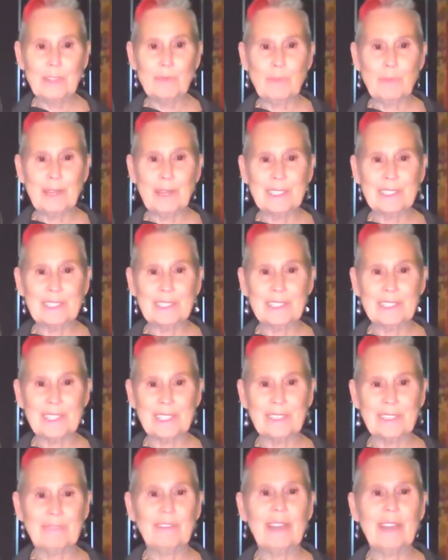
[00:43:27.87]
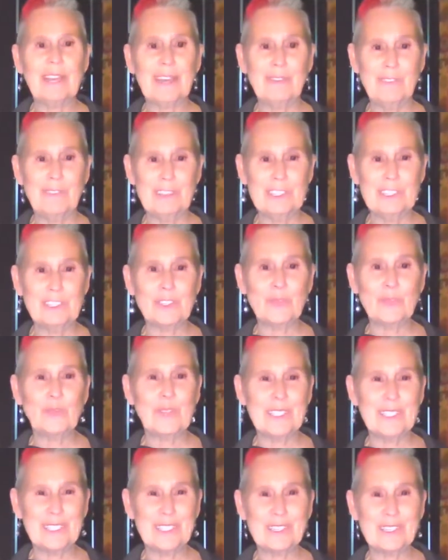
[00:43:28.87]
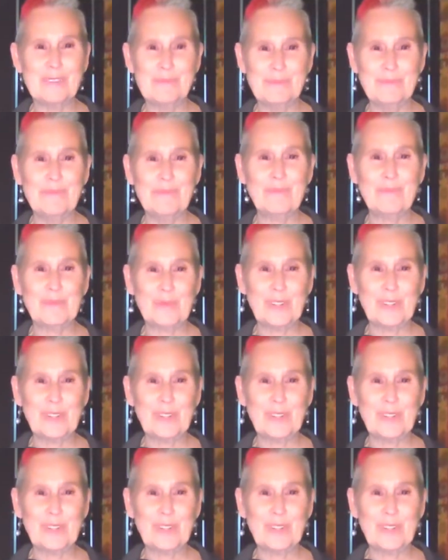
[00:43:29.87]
in the presence of Avon's wisdom